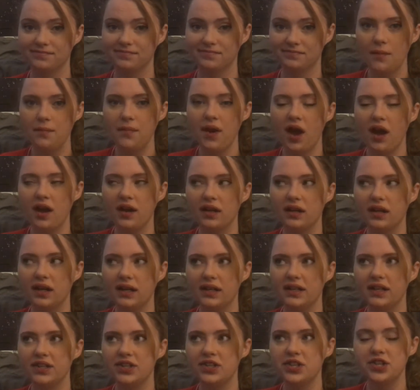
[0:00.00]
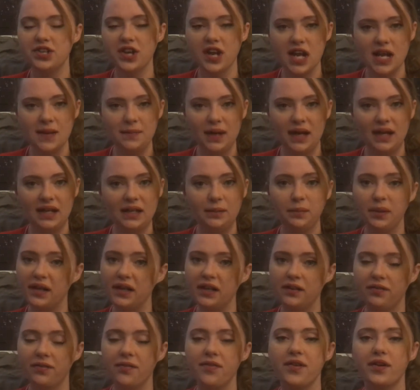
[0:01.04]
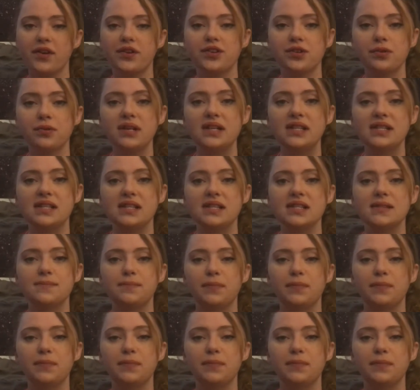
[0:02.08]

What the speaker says: I'm not gonna shame anybody for their choices,